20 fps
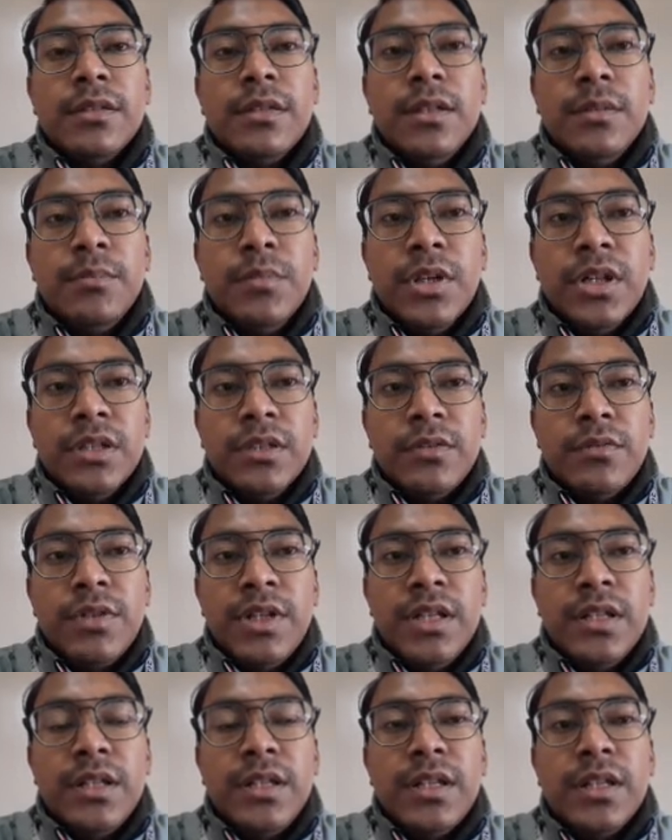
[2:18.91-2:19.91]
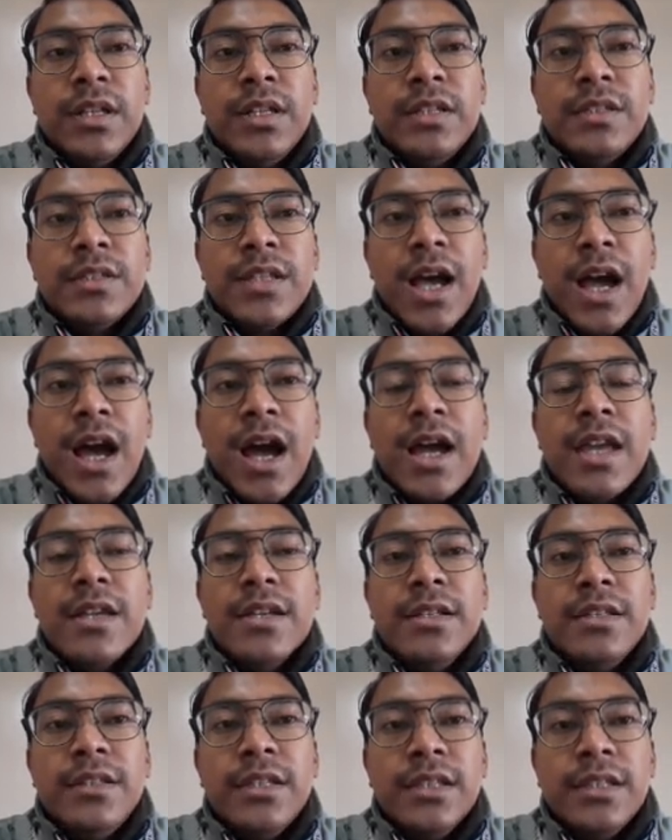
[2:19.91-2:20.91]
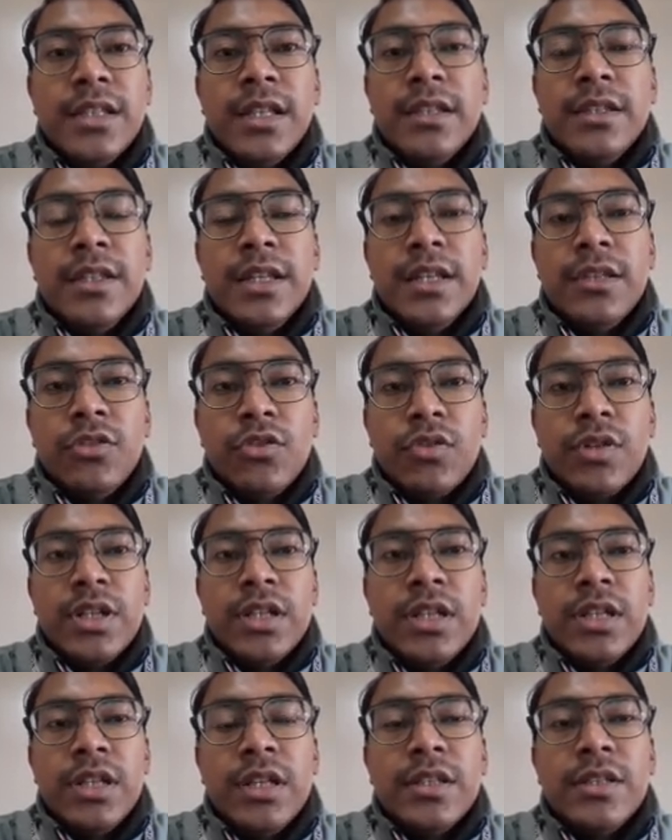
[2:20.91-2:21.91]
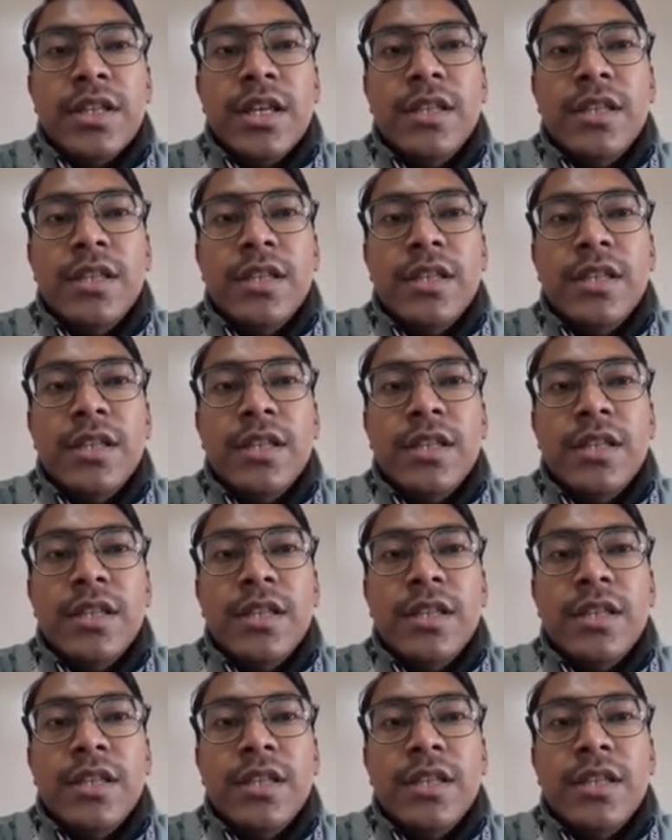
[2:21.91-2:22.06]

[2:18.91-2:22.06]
the birth rate is higher than the death rate,